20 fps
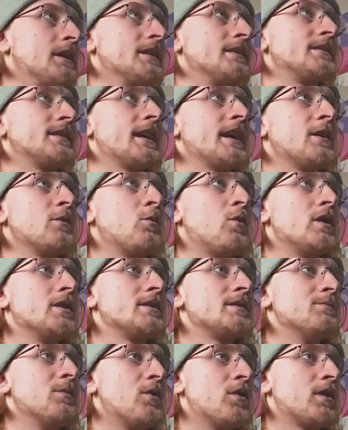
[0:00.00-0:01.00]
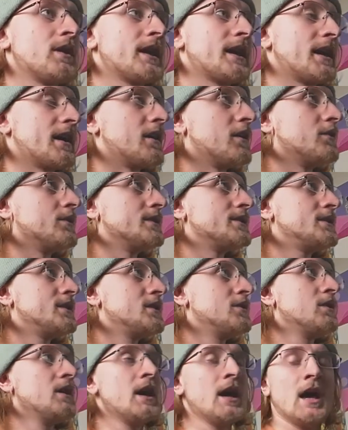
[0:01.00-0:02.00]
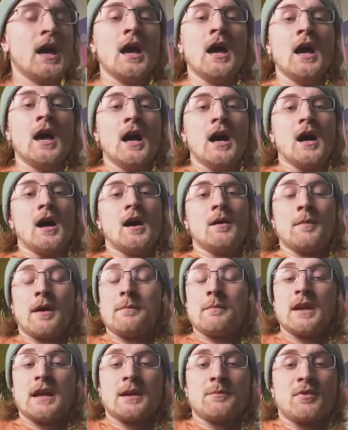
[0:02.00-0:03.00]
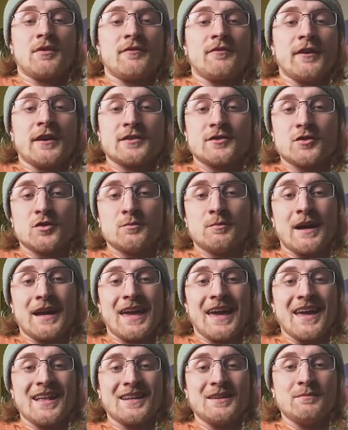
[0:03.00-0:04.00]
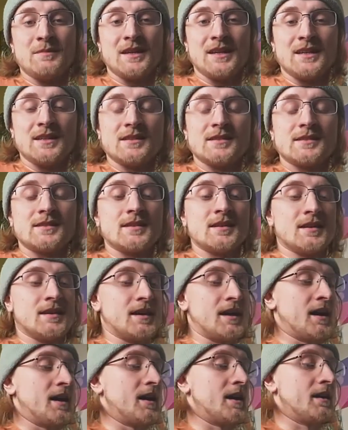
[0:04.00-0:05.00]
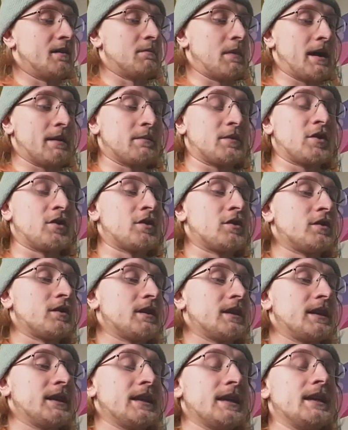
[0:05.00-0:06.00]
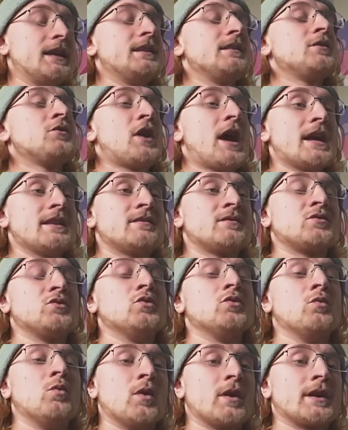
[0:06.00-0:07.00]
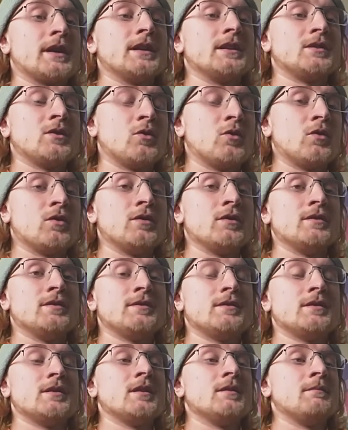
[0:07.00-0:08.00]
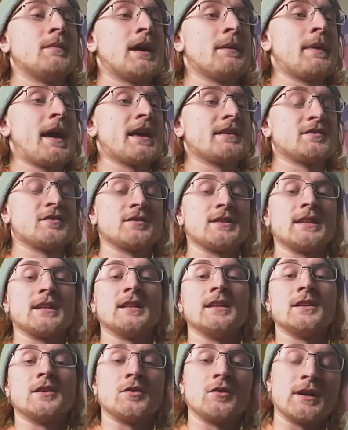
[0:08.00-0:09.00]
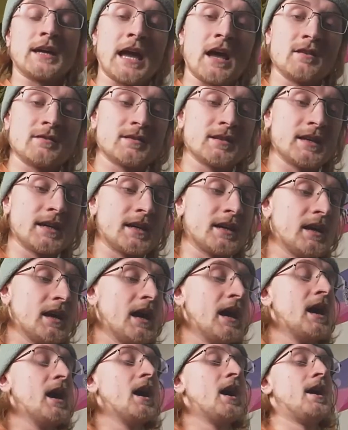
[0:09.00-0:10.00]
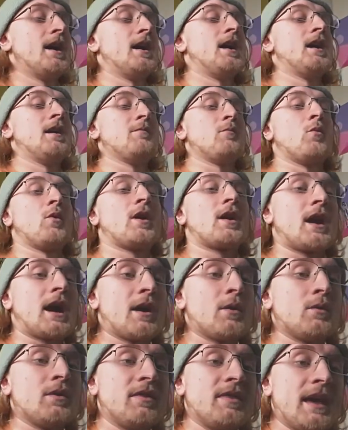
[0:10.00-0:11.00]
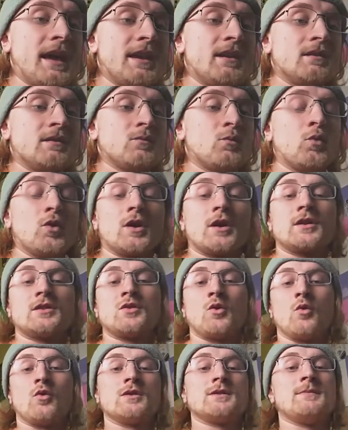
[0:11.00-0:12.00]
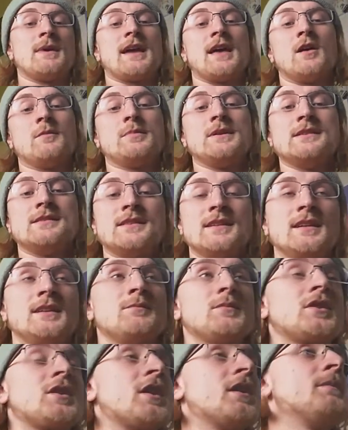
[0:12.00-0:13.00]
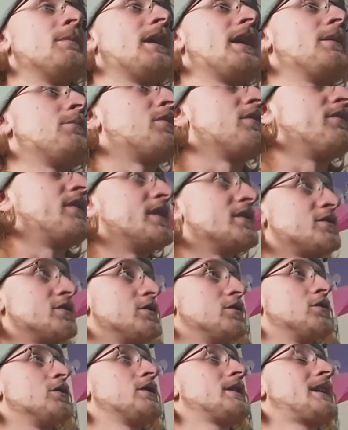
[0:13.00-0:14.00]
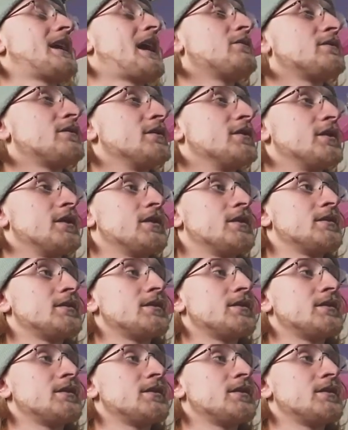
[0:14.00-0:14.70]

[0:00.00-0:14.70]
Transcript: to say it once more, like I always do. I'm not a professional by any means. I'm currently in grad school working towards my master's in clinical counseling, where I will then work towards my LPC and become a professional counselor.